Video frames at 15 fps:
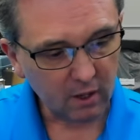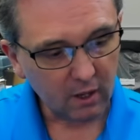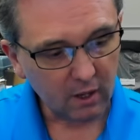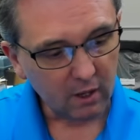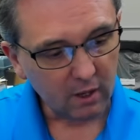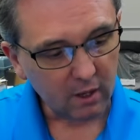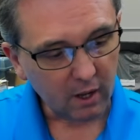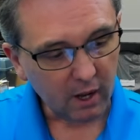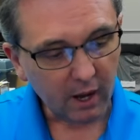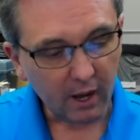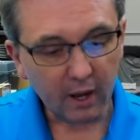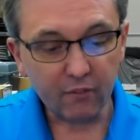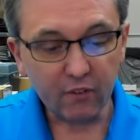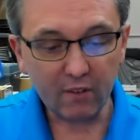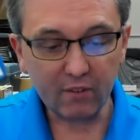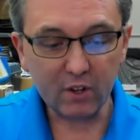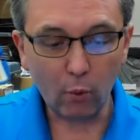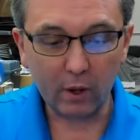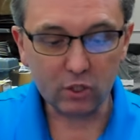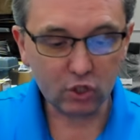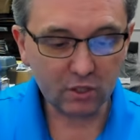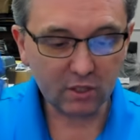Uh, if you have any
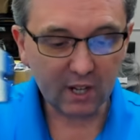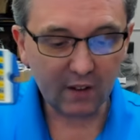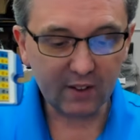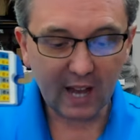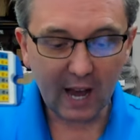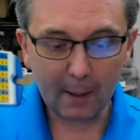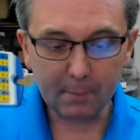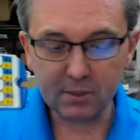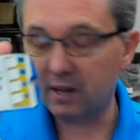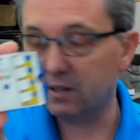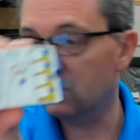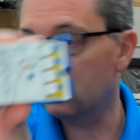questions on the Optex, this is